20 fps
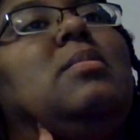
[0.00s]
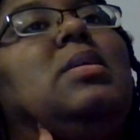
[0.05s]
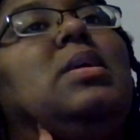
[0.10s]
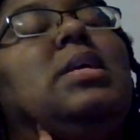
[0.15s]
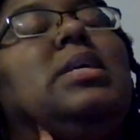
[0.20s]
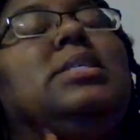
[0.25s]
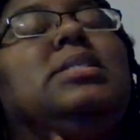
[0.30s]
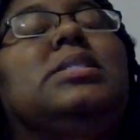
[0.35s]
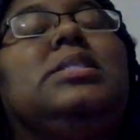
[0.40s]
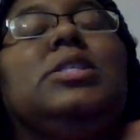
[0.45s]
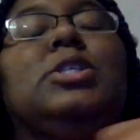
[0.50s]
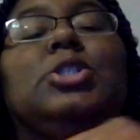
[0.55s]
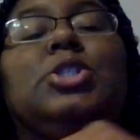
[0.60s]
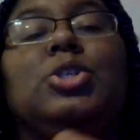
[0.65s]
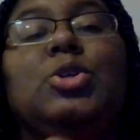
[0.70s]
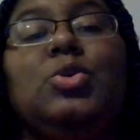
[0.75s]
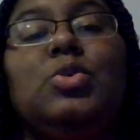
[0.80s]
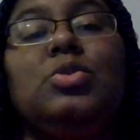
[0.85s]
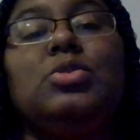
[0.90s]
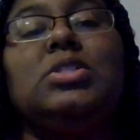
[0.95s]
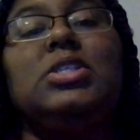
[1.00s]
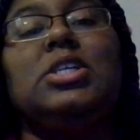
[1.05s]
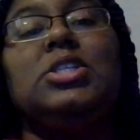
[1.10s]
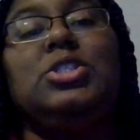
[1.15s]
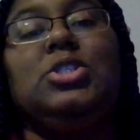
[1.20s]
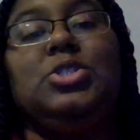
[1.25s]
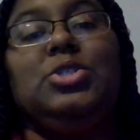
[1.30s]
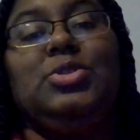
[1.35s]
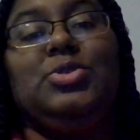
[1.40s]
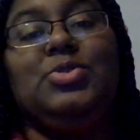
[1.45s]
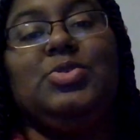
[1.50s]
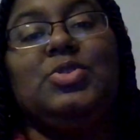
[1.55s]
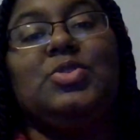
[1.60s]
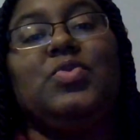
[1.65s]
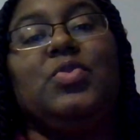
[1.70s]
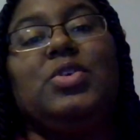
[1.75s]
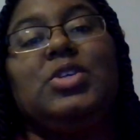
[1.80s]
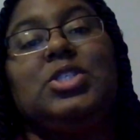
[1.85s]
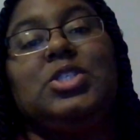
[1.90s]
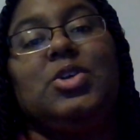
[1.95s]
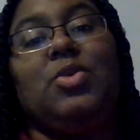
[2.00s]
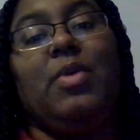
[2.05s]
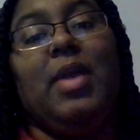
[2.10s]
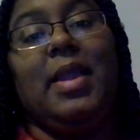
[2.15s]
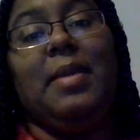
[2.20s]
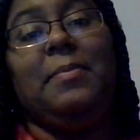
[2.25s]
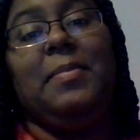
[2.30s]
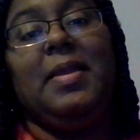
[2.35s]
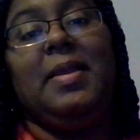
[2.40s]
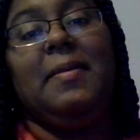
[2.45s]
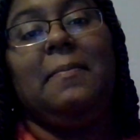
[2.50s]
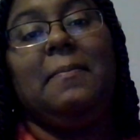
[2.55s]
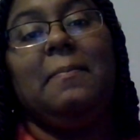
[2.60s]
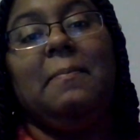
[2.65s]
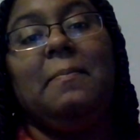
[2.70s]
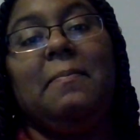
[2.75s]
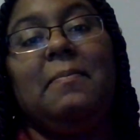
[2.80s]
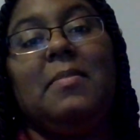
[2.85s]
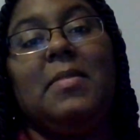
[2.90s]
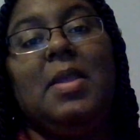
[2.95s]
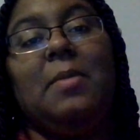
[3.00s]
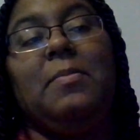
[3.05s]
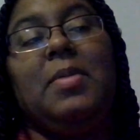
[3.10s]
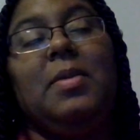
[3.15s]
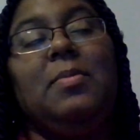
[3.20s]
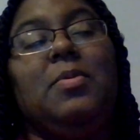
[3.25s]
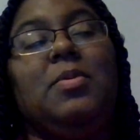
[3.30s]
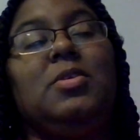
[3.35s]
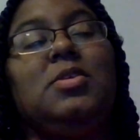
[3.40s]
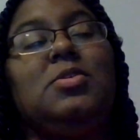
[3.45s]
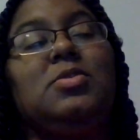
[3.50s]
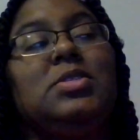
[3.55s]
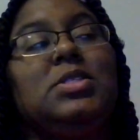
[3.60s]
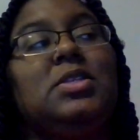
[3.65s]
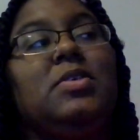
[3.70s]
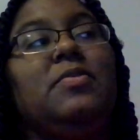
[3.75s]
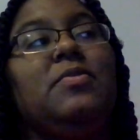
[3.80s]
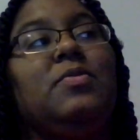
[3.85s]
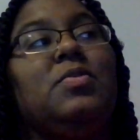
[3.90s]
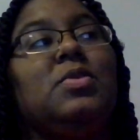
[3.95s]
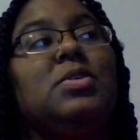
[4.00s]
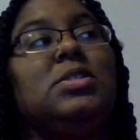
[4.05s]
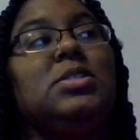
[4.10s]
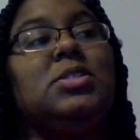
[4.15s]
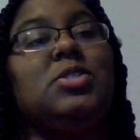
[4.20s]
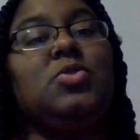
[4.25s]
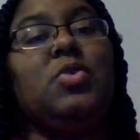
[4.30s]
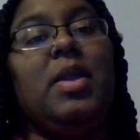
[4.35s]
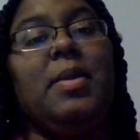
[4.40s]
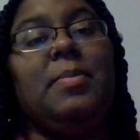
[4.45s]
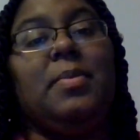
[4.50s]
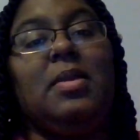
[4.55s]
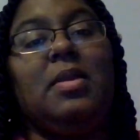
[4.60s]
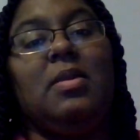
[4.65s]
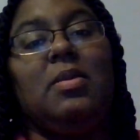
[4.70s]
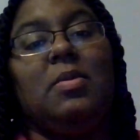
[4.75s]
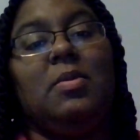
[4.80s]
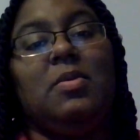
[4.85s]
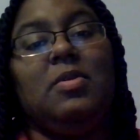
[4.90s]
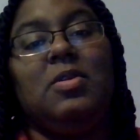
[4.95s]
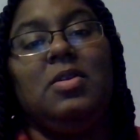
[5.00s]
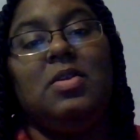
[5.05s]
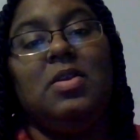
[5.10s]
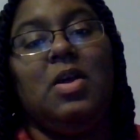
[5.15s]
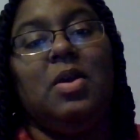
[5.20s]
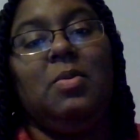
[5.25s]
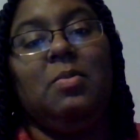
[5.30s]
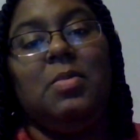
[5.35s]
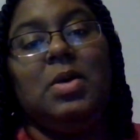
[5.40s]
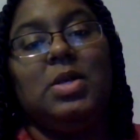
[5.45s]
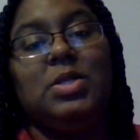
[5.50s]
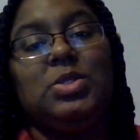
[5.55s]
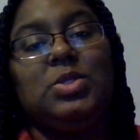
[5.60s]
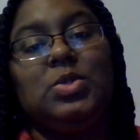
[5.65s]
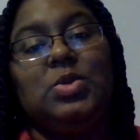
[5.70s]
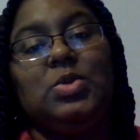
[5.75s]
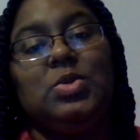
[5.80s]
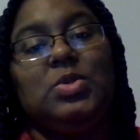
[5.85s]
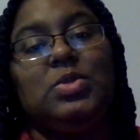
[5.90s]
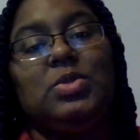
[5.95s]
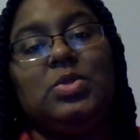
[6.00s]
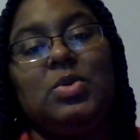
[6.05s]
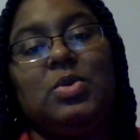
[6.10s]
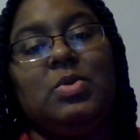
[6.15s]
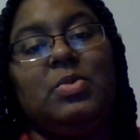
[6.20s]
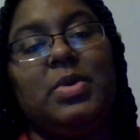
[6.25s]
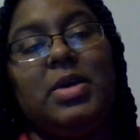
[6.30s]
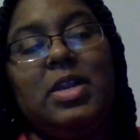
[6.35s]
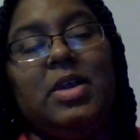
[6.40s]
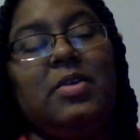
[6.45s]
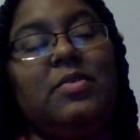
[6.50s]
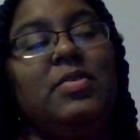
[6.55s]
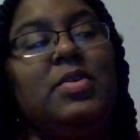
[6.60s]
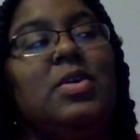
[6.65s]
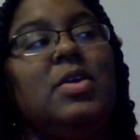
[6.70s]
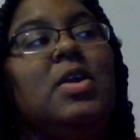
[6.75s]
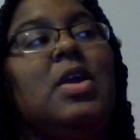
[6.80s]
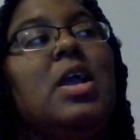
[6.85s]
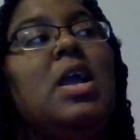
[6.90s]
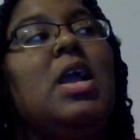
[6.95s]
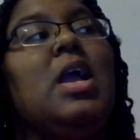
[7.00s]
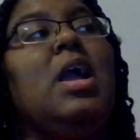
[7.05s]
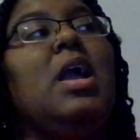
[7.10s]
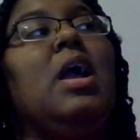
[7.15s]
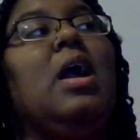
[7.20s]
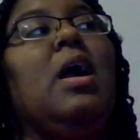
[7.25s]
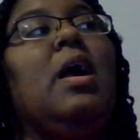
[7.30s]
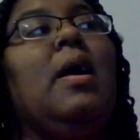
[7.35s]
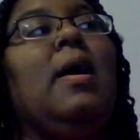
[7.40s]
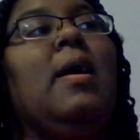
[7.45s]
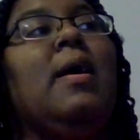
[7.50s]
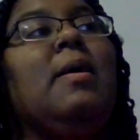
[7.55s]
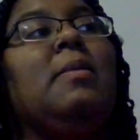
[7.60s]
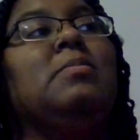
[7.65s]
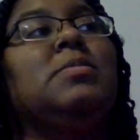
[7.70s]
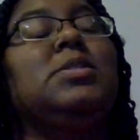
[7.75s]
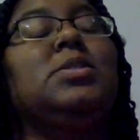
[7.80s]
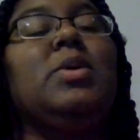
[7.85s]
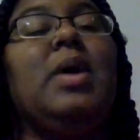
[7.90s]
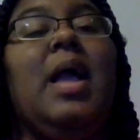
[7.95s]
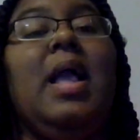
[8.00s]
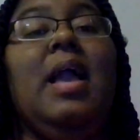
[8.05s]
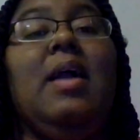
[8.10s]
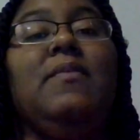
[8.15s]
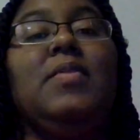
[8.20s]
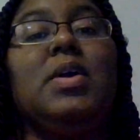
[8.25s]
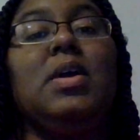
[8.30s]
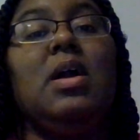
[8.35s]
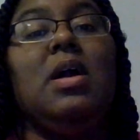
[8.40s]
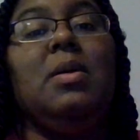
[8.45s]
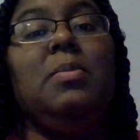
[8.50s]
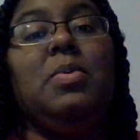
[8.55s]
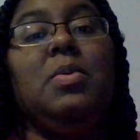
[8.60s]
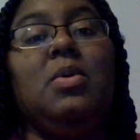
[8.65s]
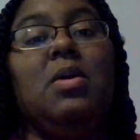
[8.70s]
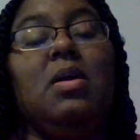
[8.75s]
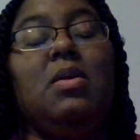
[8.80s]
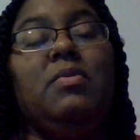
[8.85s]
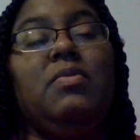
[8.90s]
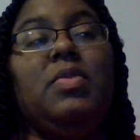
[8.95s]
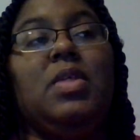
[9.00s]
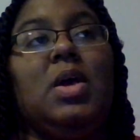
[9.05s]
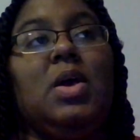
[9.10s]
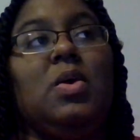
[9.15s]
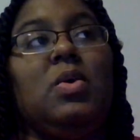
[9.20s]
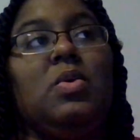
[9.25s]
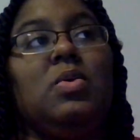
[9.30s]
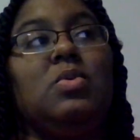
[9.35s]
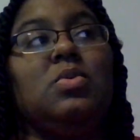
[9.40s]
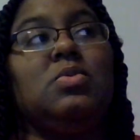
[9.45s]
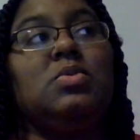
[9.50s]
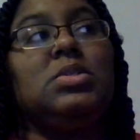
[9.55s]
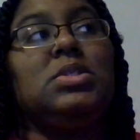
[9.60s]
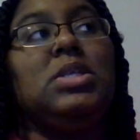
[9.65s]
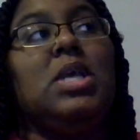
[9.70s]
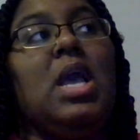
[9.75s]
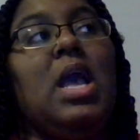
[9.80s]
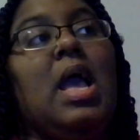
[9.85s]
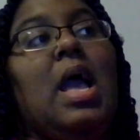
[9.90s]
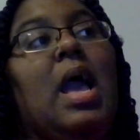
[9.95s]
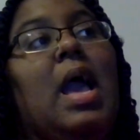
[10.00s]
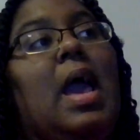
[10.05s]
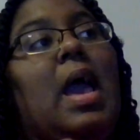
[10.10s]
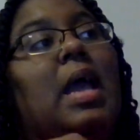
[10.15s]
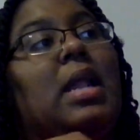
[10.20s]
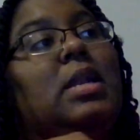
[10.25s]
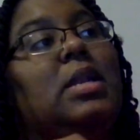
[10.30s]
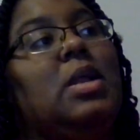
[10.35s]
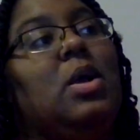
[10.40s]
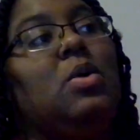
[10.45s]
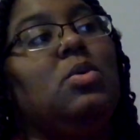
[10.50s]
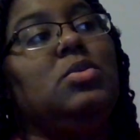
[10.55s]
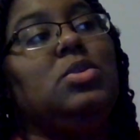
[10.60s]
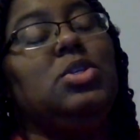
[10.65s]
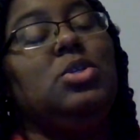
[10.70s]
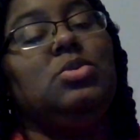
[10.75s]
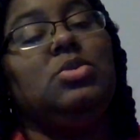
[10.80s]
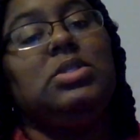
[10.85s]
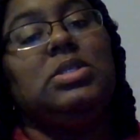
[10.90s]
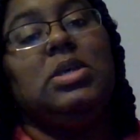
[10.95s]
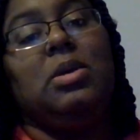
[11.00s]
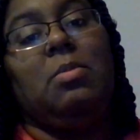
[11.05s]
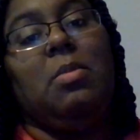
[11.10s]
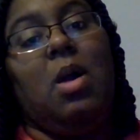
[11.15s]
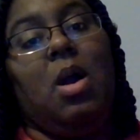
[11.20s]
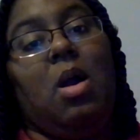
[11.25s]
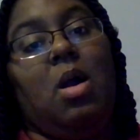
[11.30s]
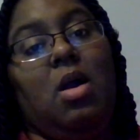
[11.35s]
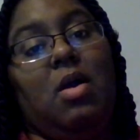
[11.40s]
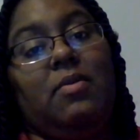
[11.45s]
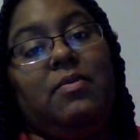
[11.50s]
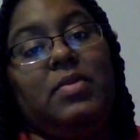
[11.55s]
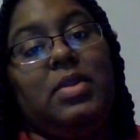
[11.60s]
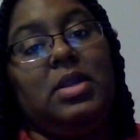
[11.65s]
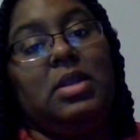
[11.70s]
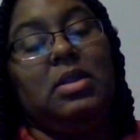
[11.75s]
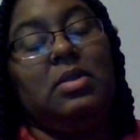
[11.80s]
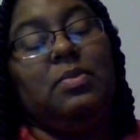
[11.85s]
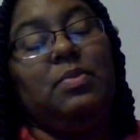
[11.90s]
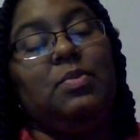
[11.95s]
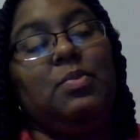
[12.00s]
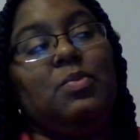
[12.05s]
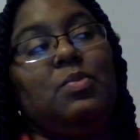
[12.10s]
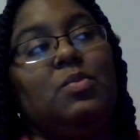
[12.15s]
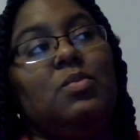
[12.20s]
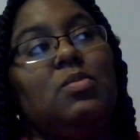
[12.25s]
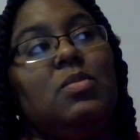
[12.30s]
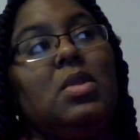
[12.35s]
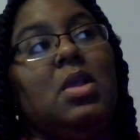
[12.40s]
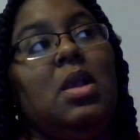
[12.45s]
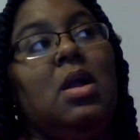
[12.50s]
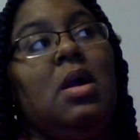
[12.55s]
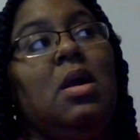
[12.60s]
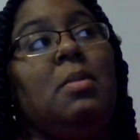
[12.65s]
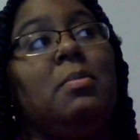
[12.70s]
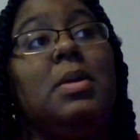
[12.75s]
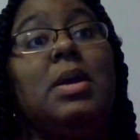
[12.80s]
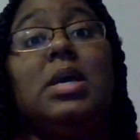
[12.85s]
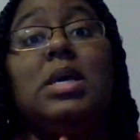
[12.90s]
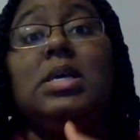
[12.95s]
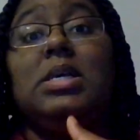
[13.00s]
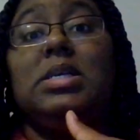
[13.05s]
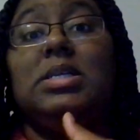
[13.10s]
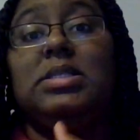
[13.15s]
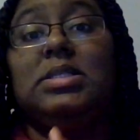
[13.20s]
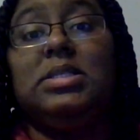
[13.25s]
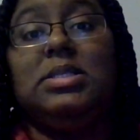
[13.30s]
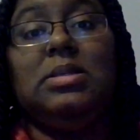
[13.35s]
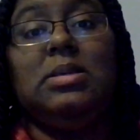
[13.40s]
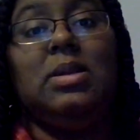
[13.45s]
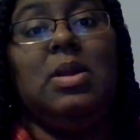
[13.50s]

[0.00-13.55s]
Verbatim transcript: it's the tools that you use for scraping. People use it for scraping, you know, muscles or whatever. Um, so I have a couple of those. I don't use them often um, because, you